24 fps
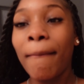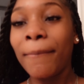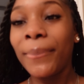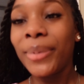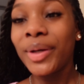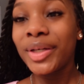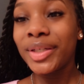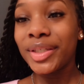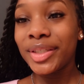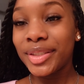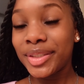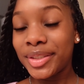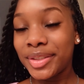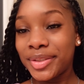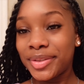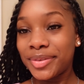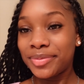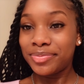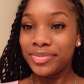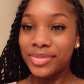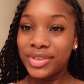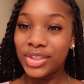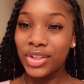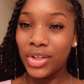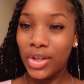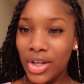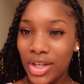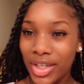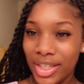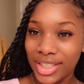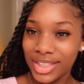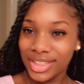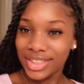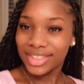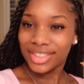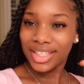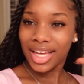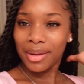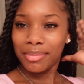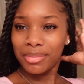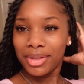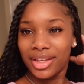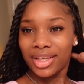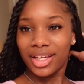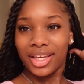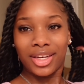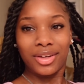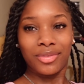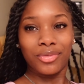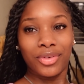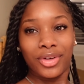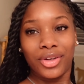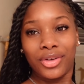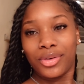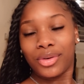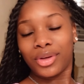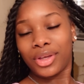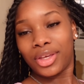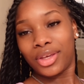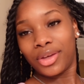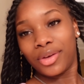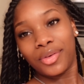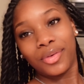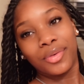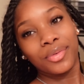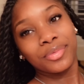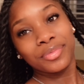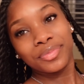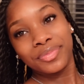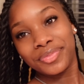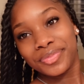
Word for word: a long time. But um, y'all, this, I'm looking real cute.